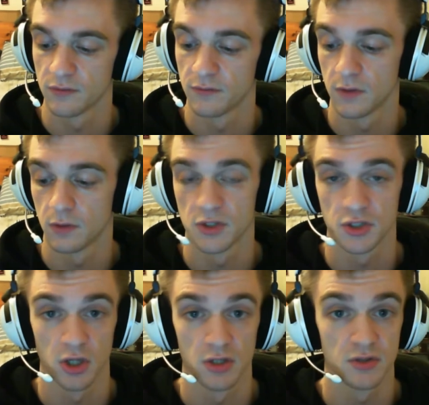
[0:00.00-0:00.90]
Furious
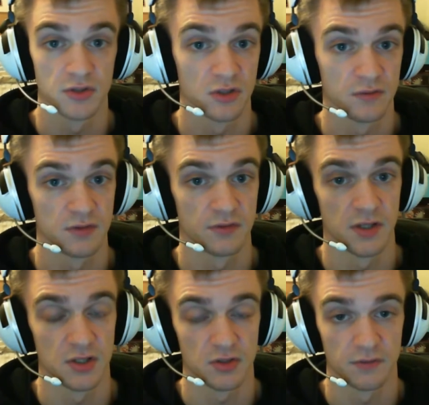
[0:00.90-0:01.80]
Charge, so his toughness is
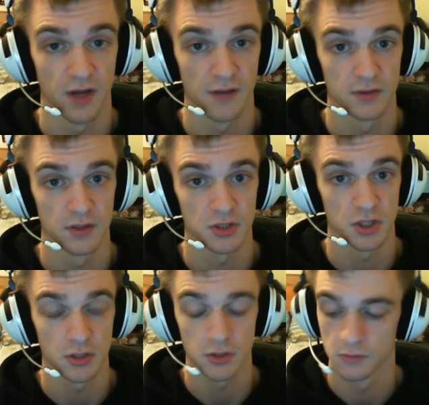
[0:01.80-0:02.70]
strength 5 on the
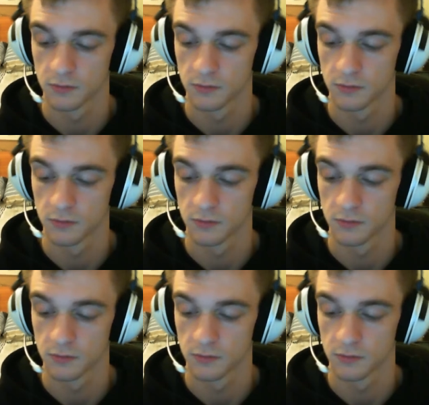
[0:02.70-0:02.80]
charge.